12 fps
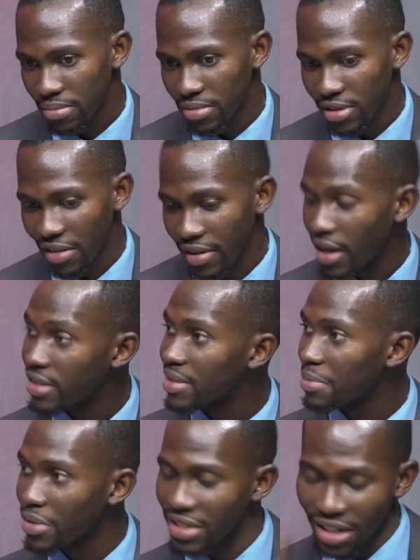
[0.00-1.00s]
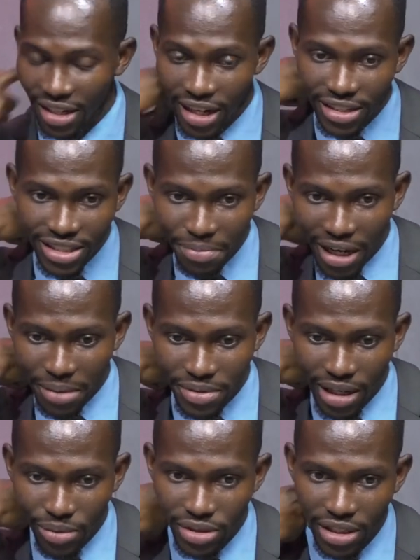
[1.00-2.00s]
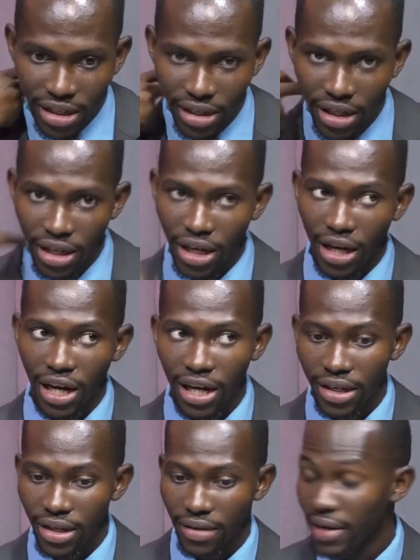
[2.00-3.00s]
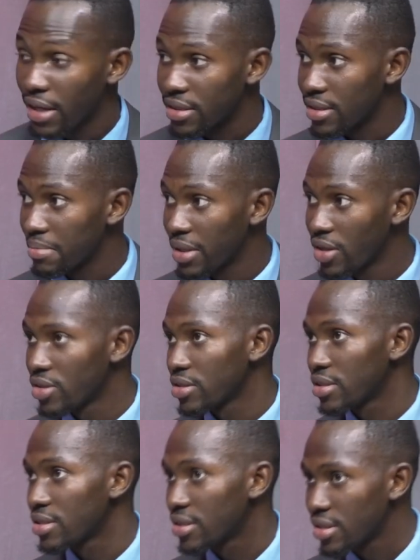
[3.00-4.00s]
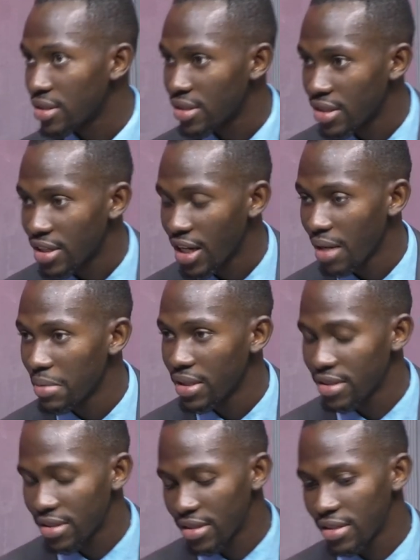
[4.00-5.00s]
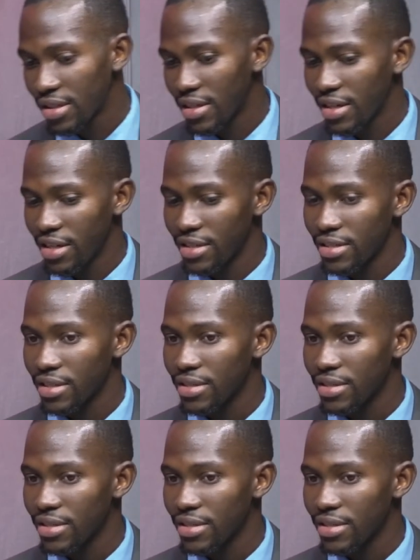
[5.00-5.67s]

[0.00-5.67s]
serving as a political analyst, perhaps I would say yes, because I mean it is a